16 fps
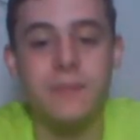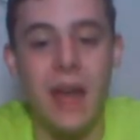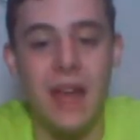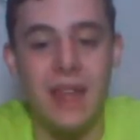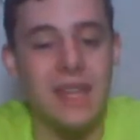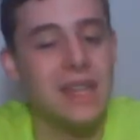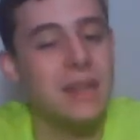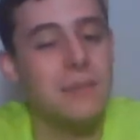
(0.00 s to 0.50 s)
I
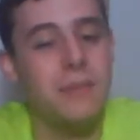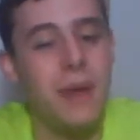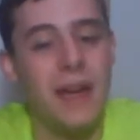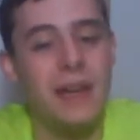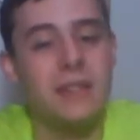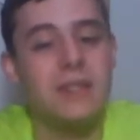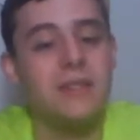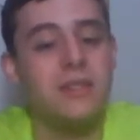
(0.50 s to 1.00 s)
think the
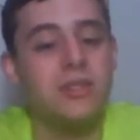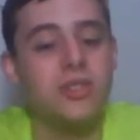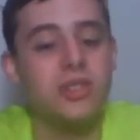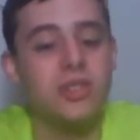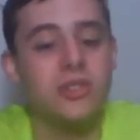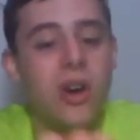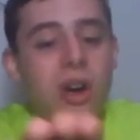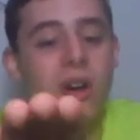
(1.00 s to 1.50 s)
peg is a little
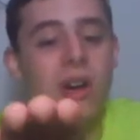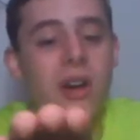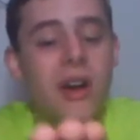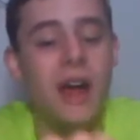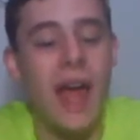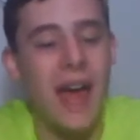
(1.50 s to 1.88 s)
stronger.